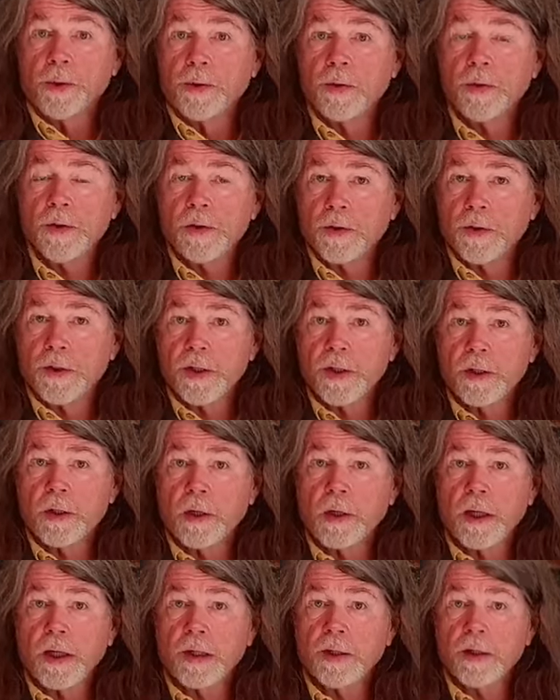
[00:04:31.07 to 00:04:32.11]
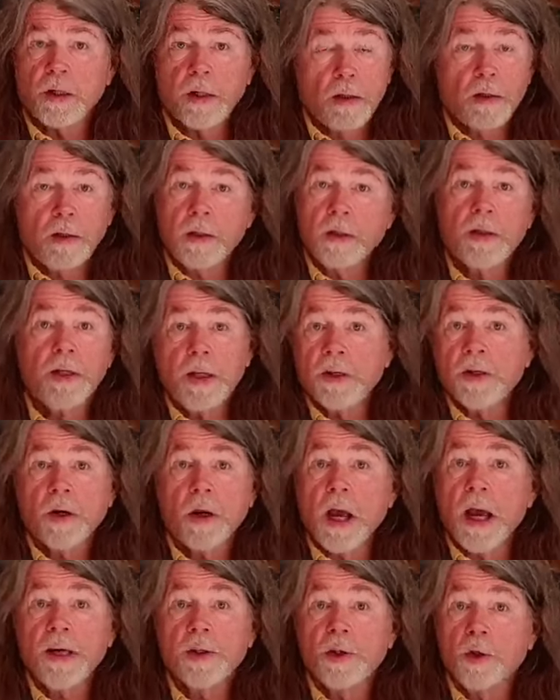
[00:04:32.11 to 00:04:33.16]
producers. These are
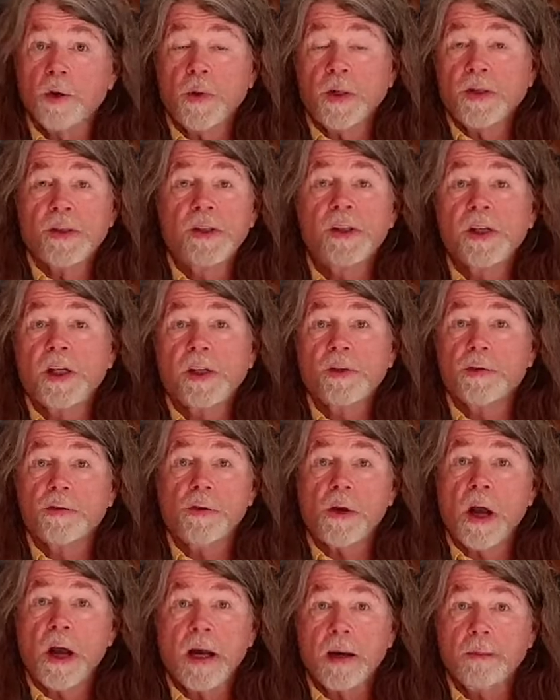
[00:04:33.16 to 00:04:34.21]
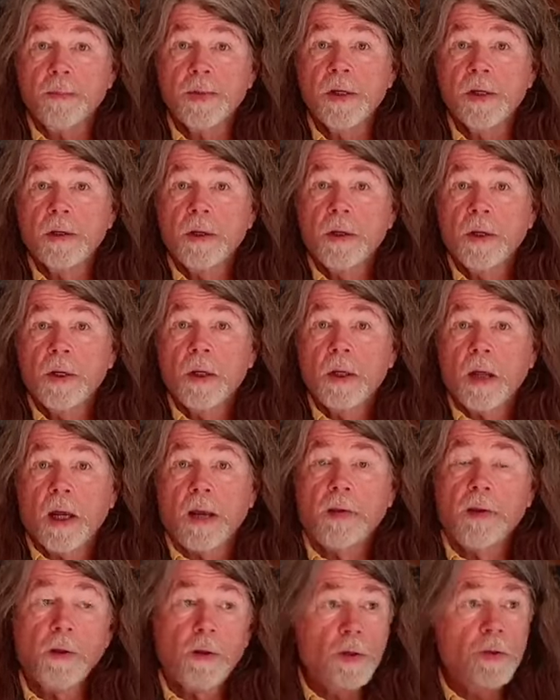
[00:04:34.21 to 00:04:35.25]
guys doing 6 jobs. Yeah.
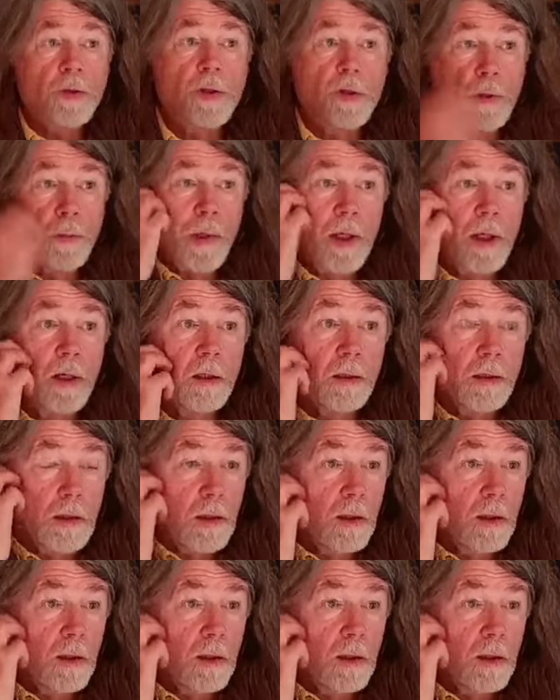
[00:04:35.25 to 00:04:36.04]
And there used to be,